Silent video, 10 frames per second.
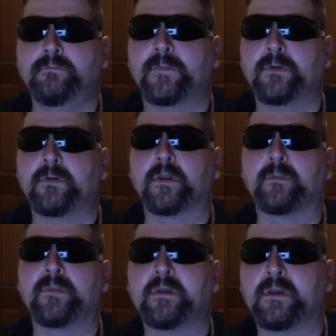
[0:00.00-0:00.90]
you know what I
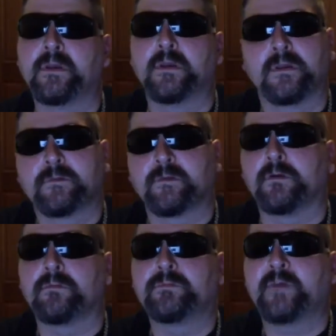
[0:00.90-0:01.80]
mean?
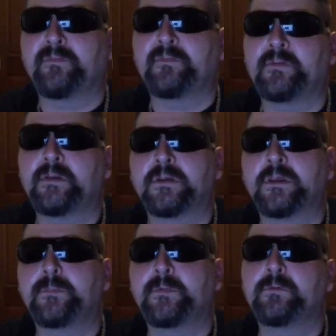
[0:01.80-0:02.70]
So definitely
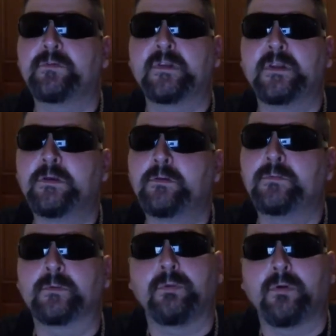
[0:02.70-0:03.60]
keep using the
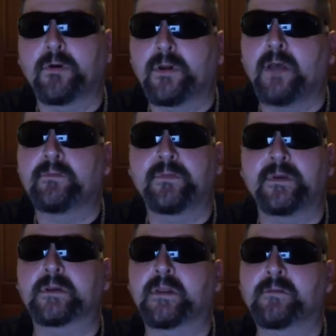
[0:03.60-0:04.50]
humor, pour it on
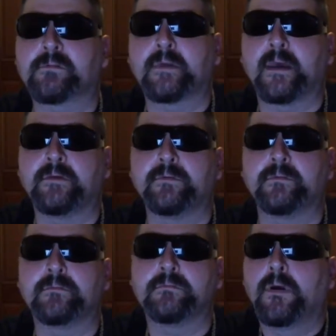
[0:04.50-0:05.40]
thick. That's what I do.
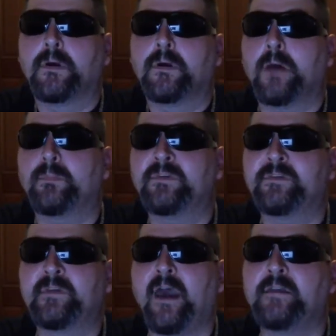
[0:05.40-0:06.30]
Now,
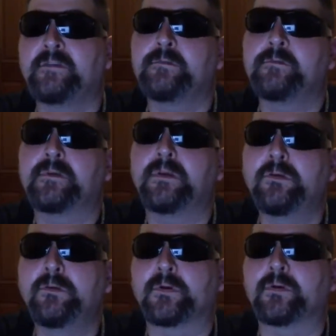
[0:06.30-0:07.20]
besides using
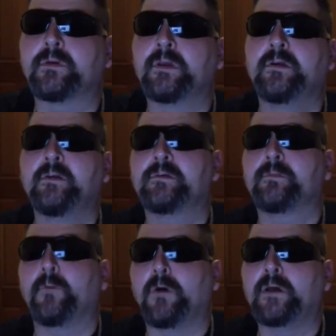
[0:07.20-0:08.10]
humor, here's
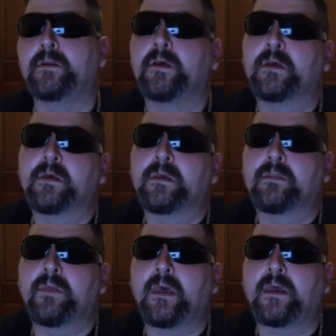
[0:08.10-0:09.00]
one
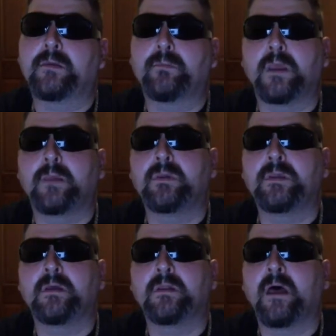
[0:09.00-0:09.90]
that
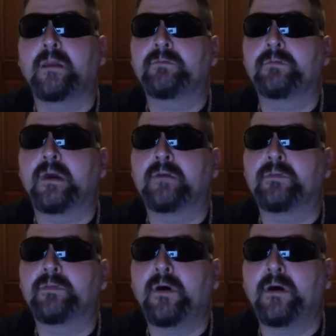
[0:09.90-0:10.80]
maybe a lot of you
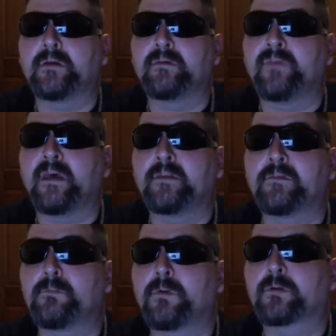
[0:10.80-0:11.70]
haven't thought of
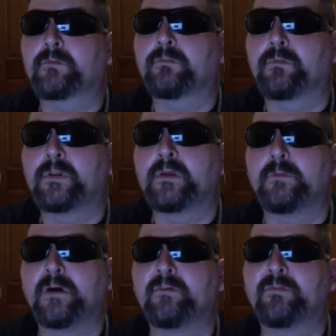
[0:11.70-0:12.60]
that's worked really
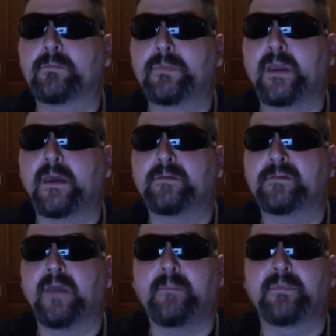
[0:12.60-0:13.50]
well for me. I
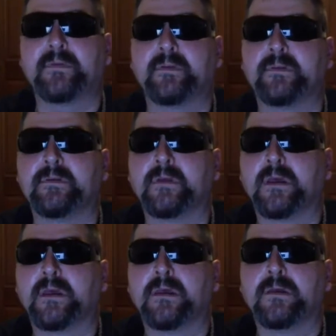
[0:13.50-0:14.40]
just happened to
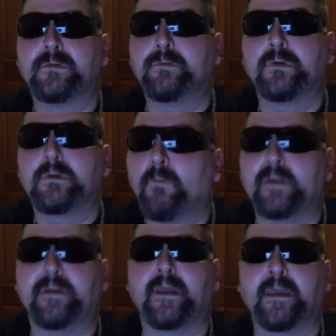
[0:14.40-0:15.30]
do it
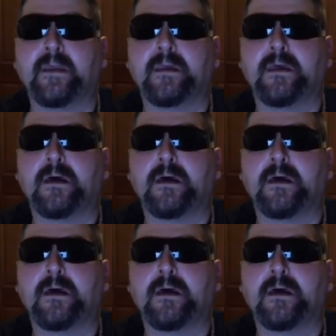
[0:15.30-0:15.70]
one day,